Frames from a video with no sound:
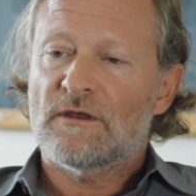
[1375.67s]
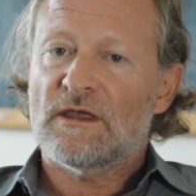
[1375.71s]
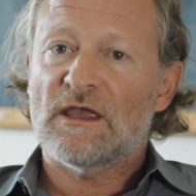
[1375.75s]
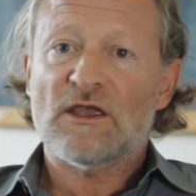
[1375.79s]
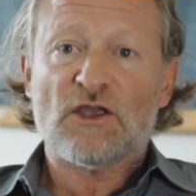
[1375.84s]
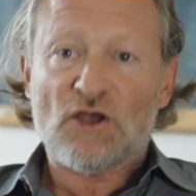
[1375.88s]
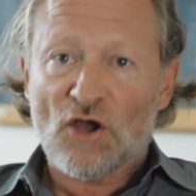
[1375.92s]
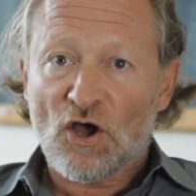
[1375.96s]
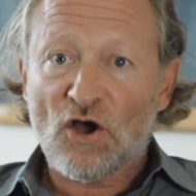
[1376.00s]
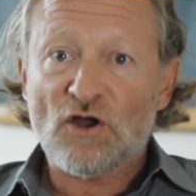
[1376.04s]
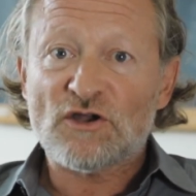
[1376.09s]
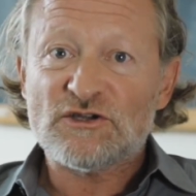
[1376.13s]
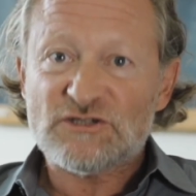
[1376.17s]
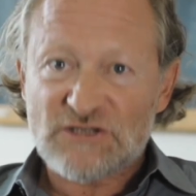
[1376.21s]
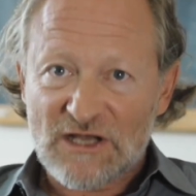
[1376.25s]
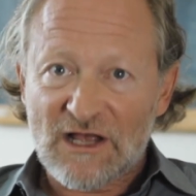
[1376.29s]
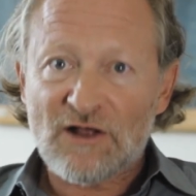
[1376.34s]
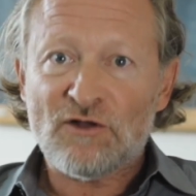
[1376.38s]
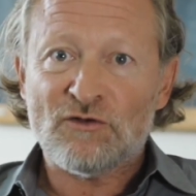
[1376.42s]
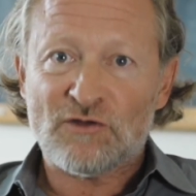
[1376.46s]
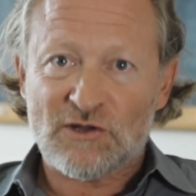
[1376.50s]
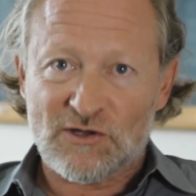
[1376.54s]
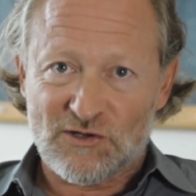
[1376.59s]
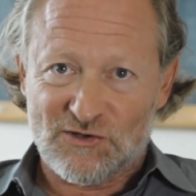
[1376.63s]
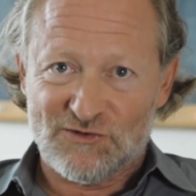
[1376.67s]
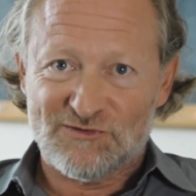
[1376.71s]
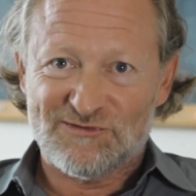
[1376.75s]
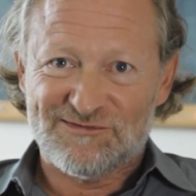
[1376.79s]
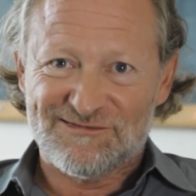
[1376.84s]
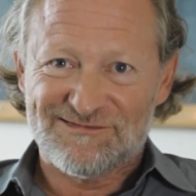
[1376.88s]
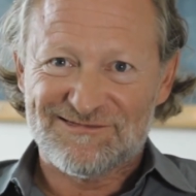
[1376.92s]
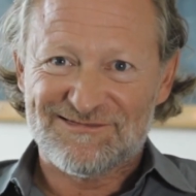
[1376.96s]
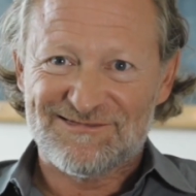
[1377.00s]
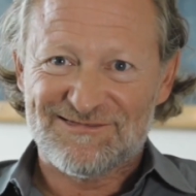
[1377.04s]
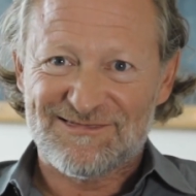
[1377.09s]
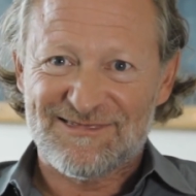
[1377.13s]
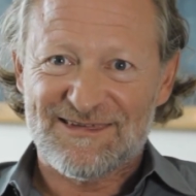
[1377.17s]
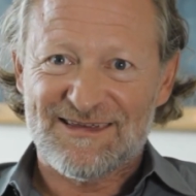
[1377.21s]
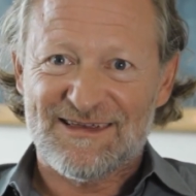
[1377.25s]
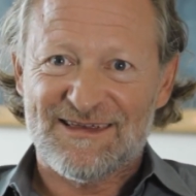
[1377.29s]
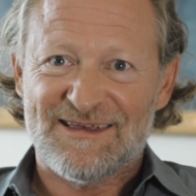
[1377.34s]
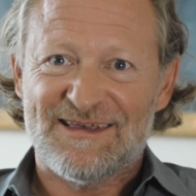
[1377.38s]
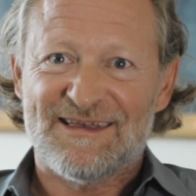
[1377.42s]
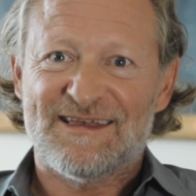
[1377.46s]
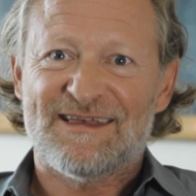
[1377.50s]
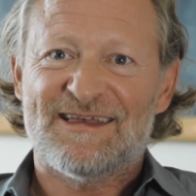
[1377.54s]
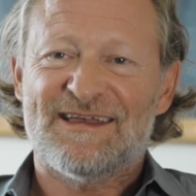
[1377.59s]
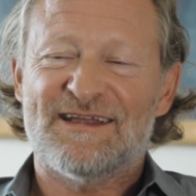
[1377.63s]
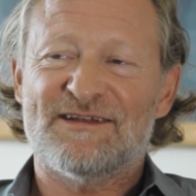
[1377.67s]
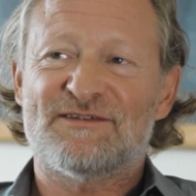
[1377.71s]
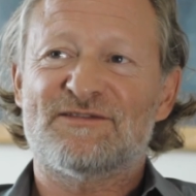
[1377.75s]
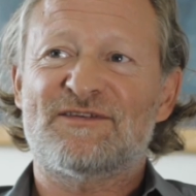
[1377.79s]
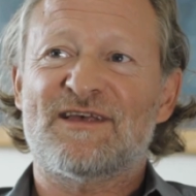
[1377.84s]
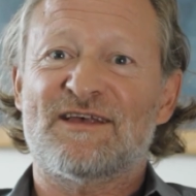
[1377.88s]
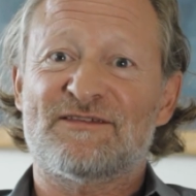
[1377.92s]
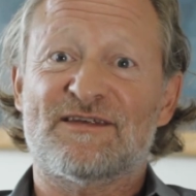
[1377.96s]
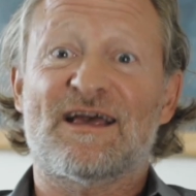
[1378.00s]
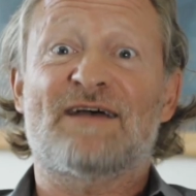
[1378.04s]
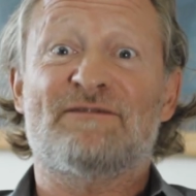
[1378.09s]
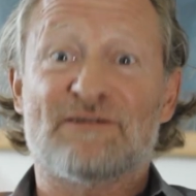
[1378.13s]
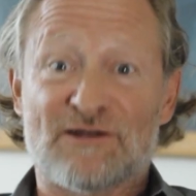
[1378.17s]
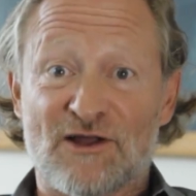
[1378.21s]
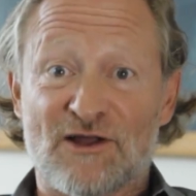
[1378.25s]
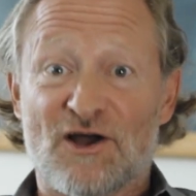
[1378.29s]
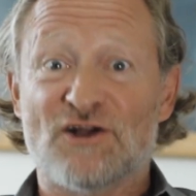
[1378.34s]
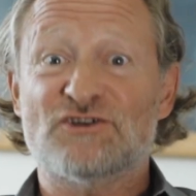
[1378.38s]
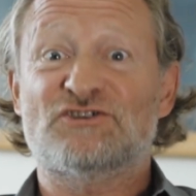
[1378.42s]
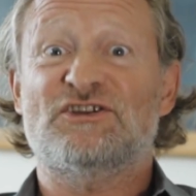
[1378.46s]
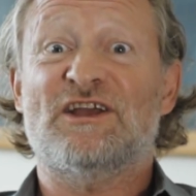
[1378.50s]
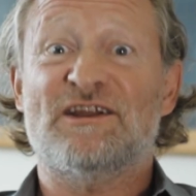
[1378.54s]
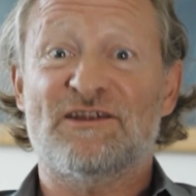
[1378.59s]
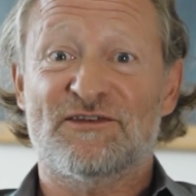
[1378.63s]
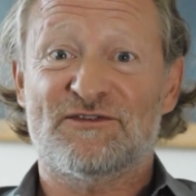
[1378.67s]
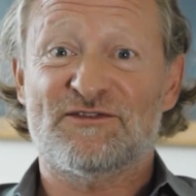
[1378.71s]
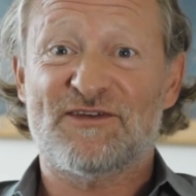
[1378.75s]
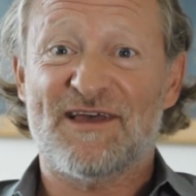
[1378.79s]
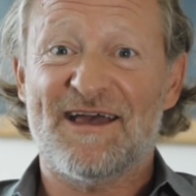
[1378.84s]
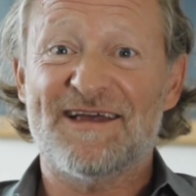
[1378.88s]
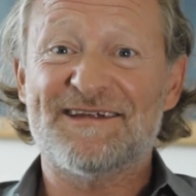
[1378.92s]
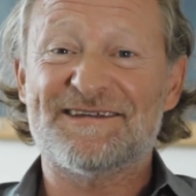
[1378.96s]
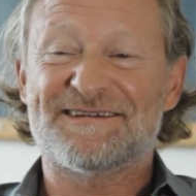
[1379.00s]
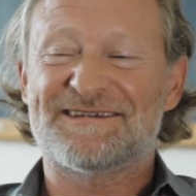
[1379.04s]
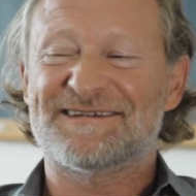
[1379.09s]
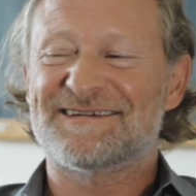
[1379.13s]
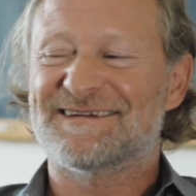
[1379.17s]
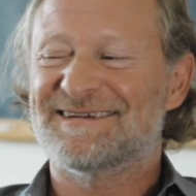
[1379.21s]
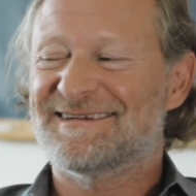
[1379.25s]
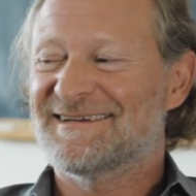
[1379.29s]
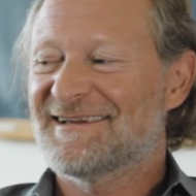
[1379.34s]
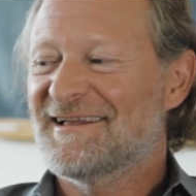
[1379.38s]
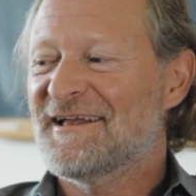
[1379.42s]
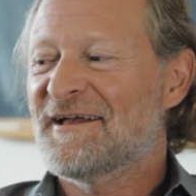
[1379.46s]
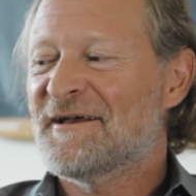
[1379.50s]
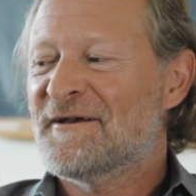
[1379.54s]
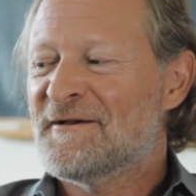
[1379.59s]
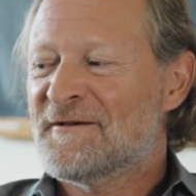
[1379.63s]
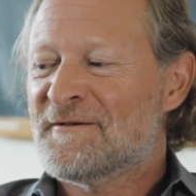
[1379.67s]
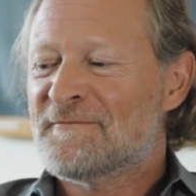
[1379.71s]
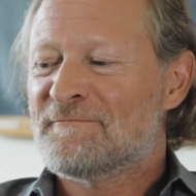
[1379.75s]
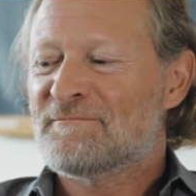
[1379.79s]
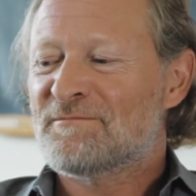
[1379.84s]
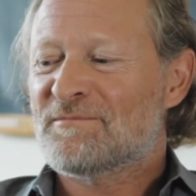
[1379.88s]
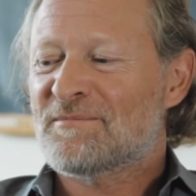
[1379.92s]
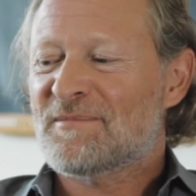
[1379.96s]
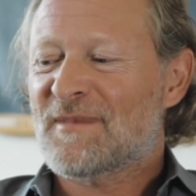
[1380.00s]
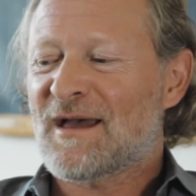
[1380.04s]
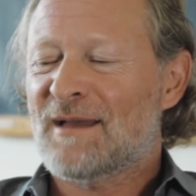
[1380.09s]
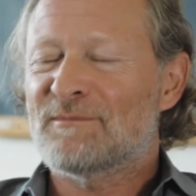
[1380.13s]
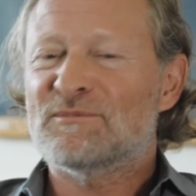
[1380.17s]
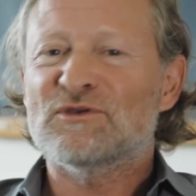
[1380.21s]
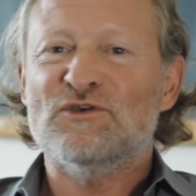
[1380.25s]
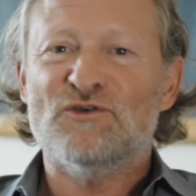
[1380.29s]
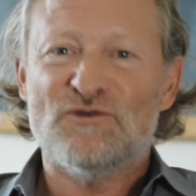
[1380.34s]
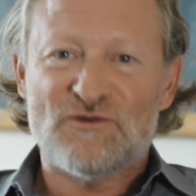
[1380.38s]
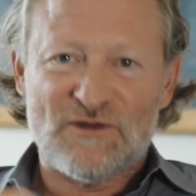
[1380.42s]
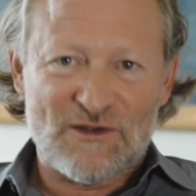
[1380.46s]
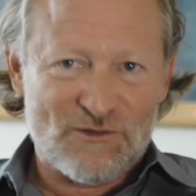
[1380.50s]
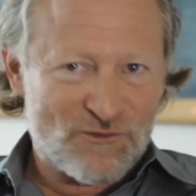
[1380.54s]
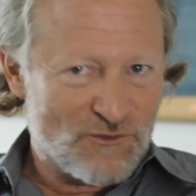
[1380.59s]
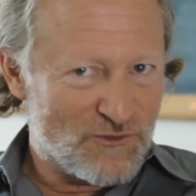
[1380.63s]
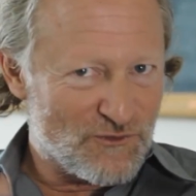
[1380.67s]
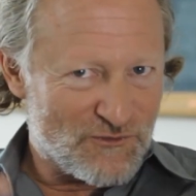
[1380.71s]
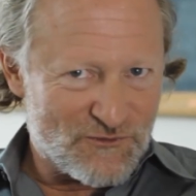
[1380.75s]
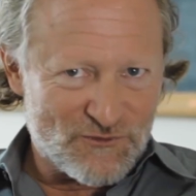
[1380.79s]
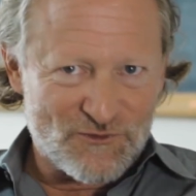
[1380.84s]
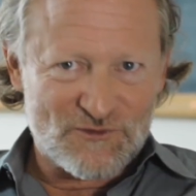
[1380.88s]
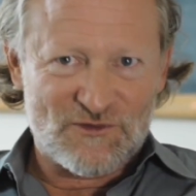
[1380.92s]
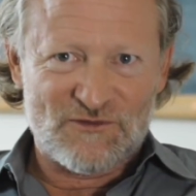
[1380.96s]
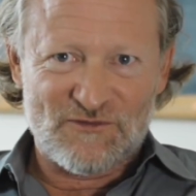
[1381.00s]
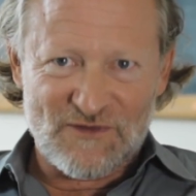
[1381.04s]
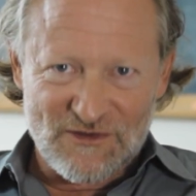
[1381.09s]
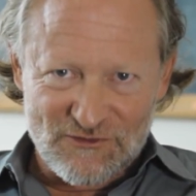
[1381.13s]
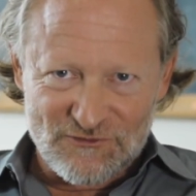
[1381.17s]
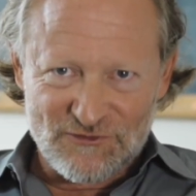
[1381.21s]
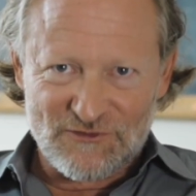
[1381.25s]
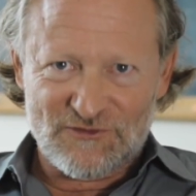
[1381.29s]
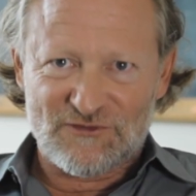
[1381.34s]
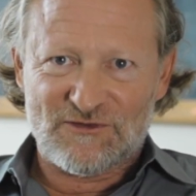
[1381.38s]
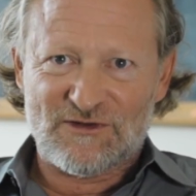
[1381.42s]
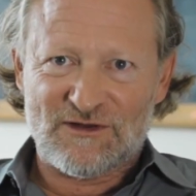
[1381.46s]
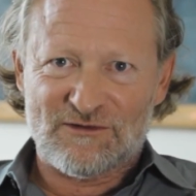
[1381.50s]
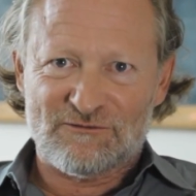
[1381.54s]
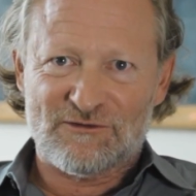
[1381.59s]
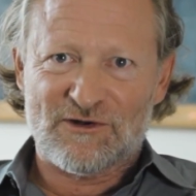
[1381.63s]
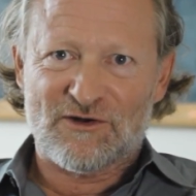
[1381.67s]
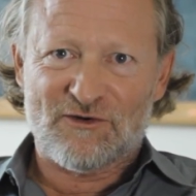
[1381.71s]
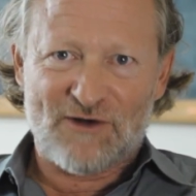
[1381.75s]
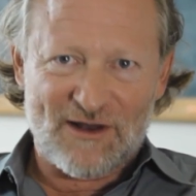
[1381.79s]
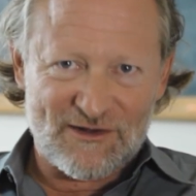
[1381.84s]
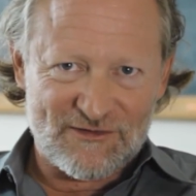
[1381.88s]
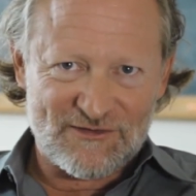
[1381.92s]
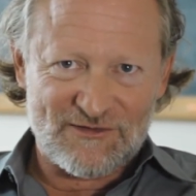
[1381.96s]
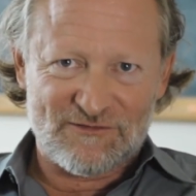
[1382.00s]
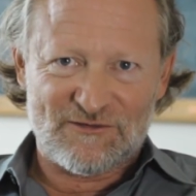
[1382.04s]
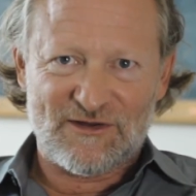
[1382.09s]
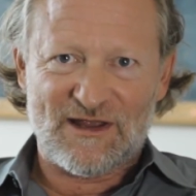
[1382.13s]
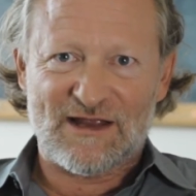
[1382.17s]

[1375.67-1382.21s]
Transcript: It can't tell you. It says, I have a large data set. I'm using all sorts of interesting regressive